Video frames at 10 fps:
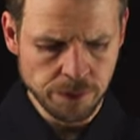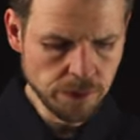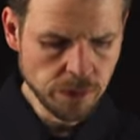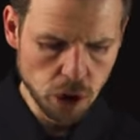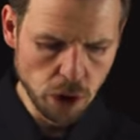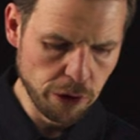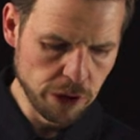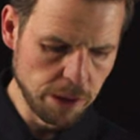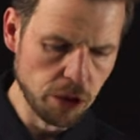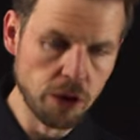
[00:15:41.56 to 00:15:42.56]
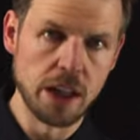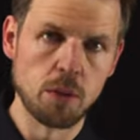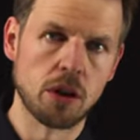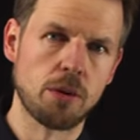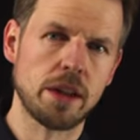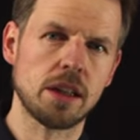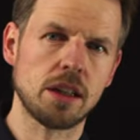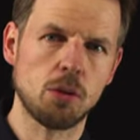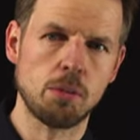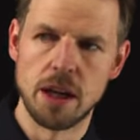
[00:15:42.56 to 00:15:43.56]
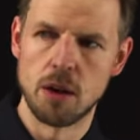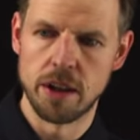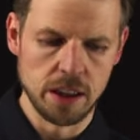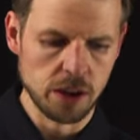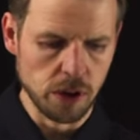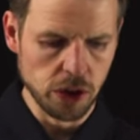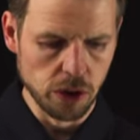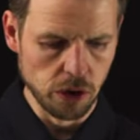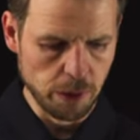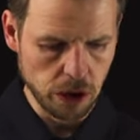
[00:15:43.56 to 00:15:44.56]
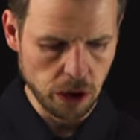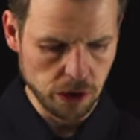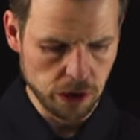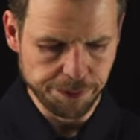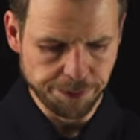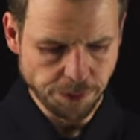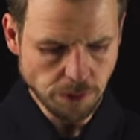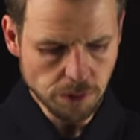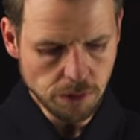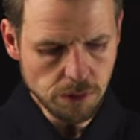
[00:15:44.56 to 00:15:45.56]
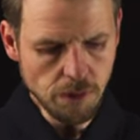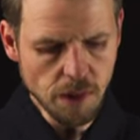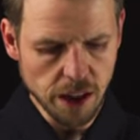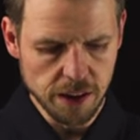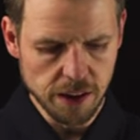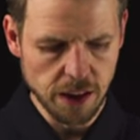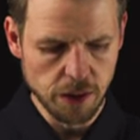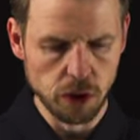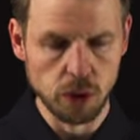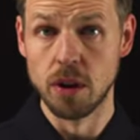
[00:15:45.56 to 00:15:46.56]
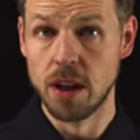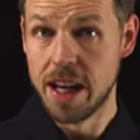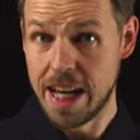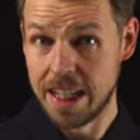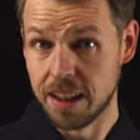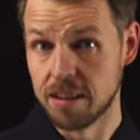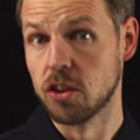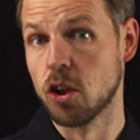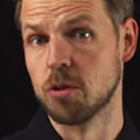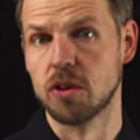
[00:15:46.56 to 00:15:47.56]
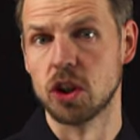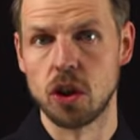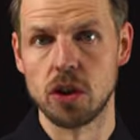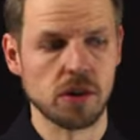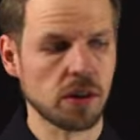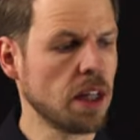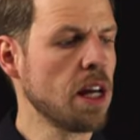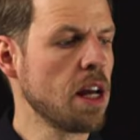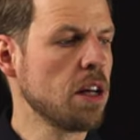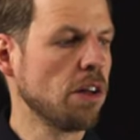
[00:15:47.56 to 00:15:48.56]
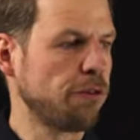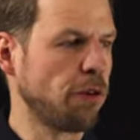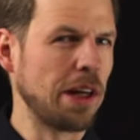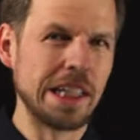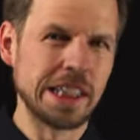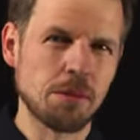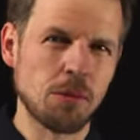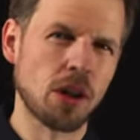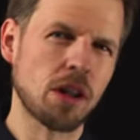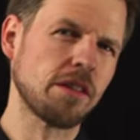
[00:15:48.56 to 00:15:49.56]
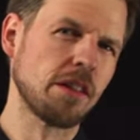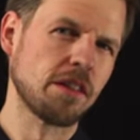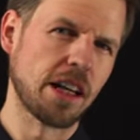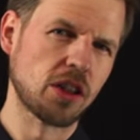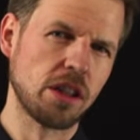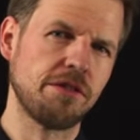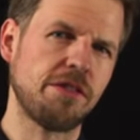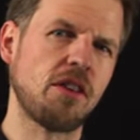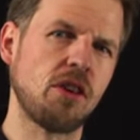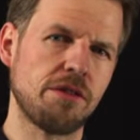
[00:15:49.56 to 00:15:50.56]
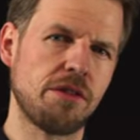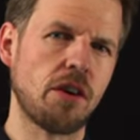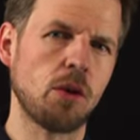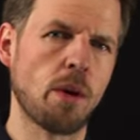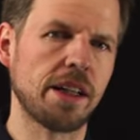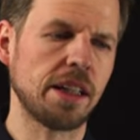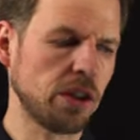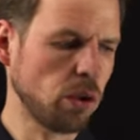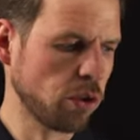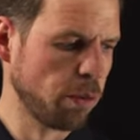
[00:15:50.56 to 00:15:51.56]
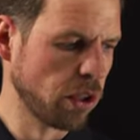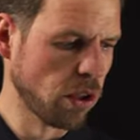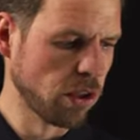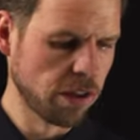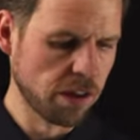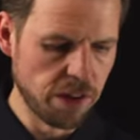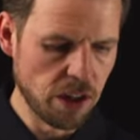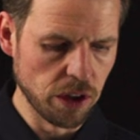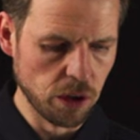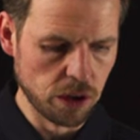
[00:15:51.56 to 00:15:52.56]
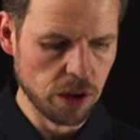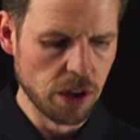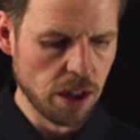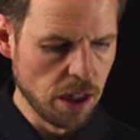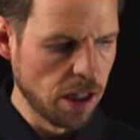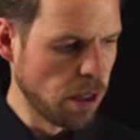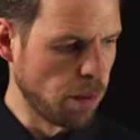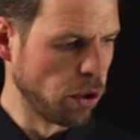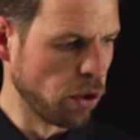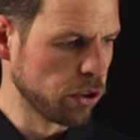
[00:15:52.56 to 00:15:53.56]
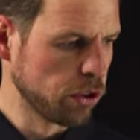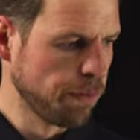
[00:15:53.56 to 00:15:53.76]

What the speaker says: So for deep neural network training, you may run into issues because this gives you headaches in terms of the cost. For linear models, this is actually very, very widely used because it's a very good approach.